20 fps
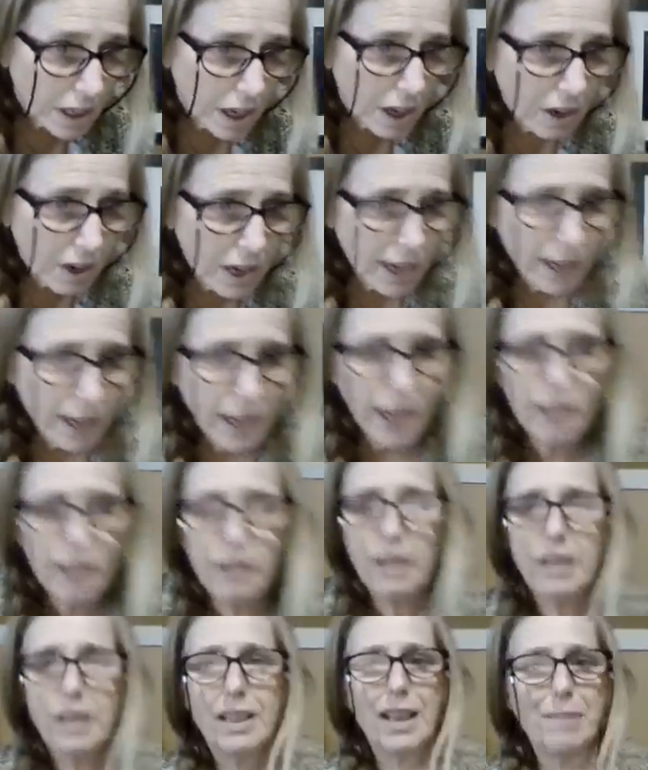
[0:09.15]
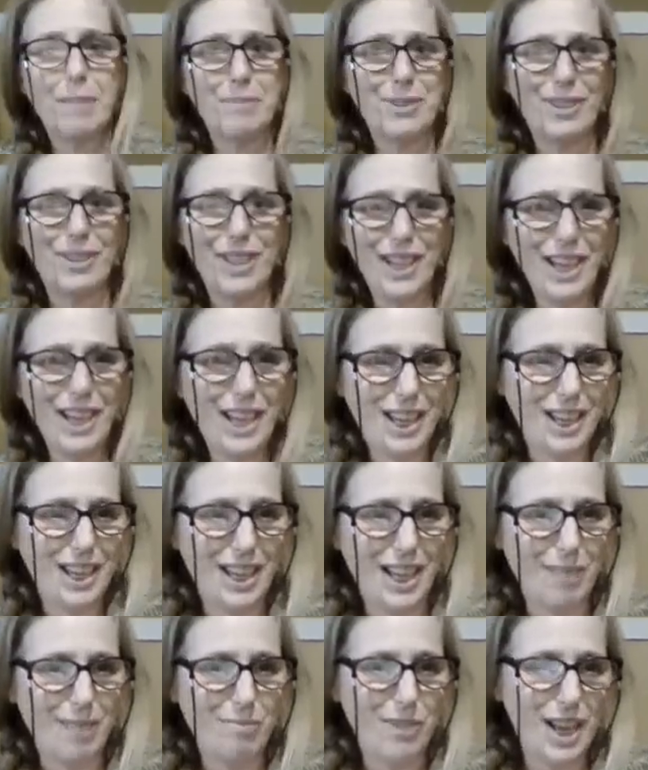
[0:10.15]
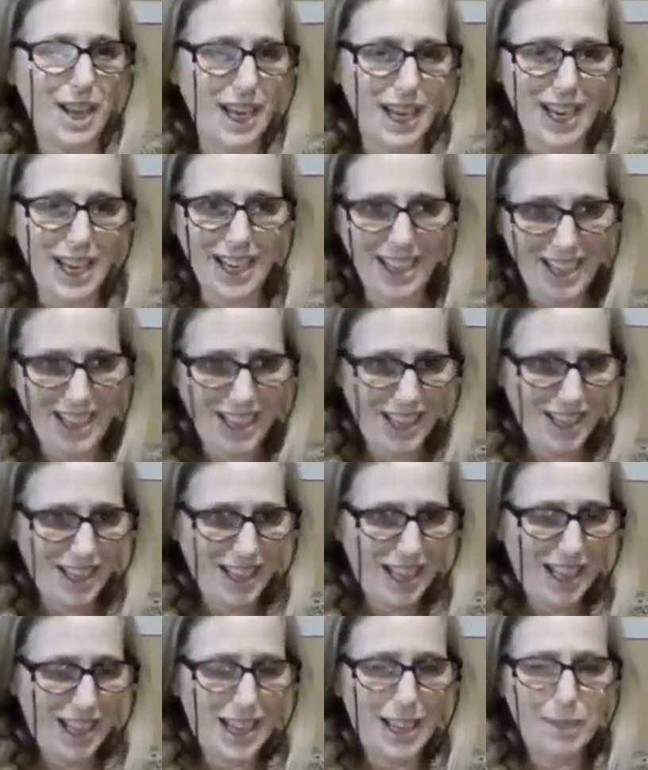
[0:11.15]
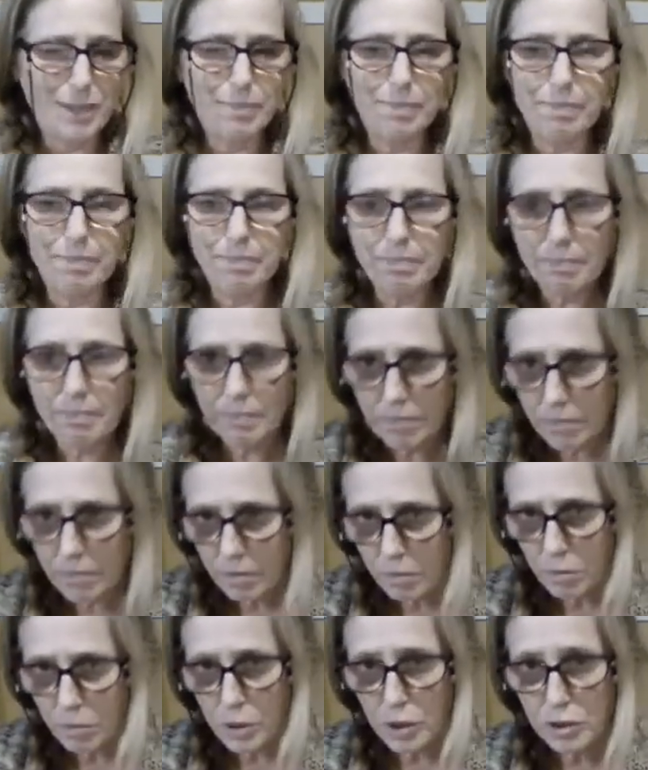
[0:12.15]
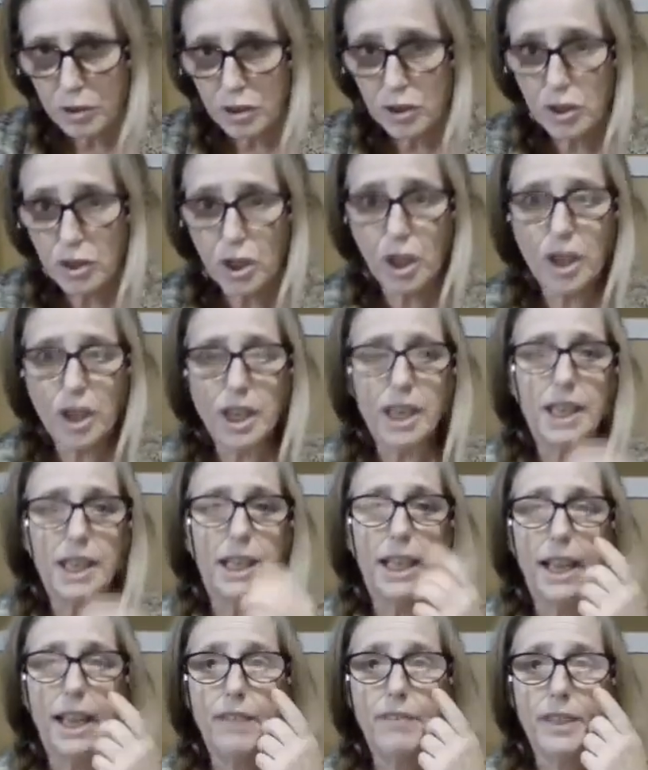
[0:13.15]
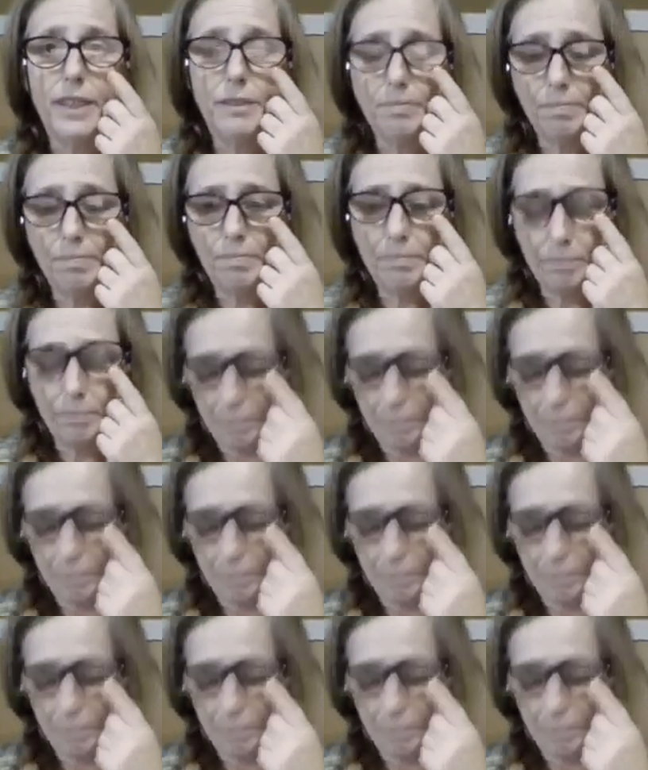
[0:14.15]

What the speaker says: All right. I'm Merle. I'm ready. We'll start at 11.